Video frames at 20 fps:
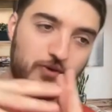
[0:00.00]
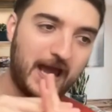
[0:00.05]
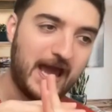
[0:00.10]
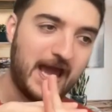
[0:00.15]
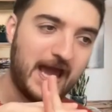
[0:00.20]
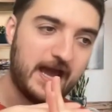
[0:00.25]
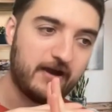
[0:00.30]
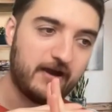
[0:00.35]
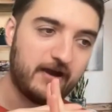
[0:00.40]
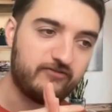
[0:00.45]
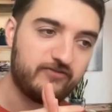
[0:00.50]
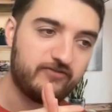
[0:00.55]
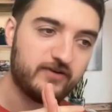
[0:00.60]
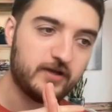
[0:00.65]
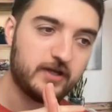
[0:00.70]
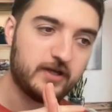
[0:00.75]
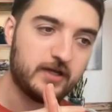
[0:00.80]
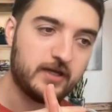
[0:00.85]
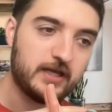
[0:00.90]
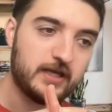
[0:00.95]
have,
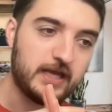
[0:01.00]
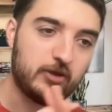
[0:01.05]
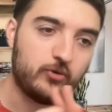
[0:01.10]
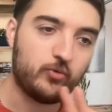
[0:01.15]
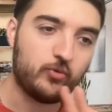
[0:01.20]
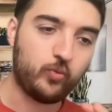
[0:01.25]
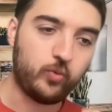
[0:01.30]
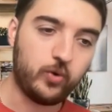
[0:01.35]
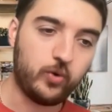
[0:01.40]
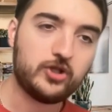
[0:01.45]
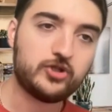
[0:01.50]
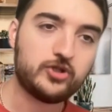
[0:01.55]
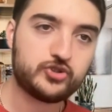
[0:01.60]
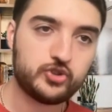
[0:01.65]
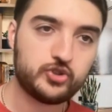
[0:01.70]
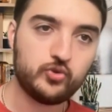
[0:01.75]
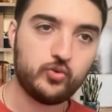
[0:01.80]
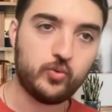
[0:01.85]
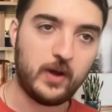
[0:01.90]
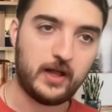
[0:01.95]
it will
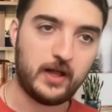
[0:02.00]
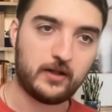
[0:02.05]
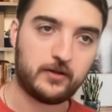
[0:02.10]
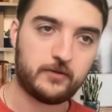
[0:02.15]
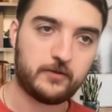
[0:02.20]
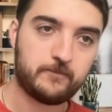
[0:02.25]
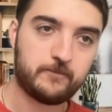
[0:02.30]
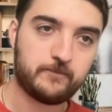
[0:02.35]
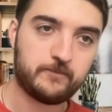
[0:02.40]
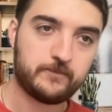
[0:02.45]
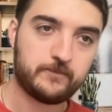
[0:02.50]
do well.